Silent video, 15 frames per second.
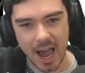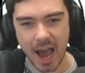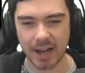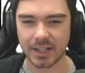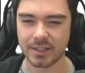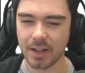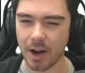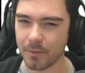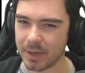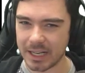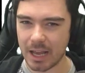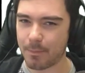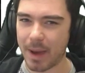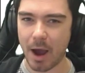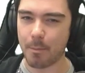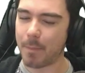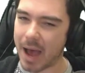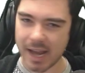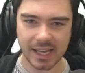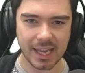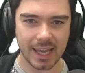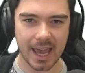And it's not really about
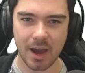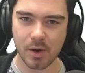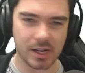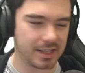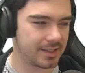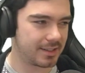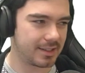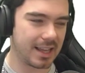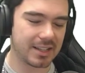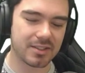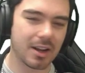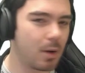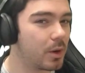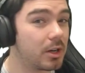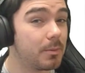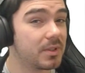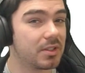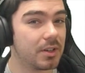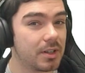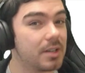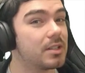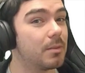backing out. That's not what a
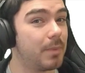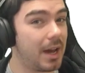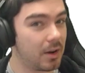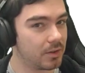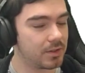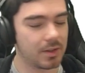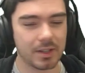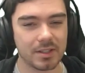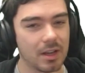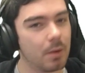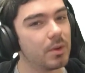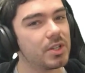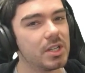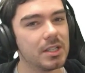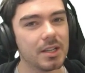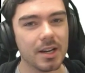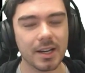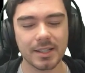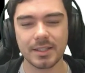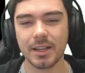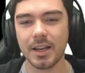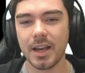berserker's about. So that's not what she
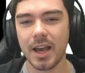does.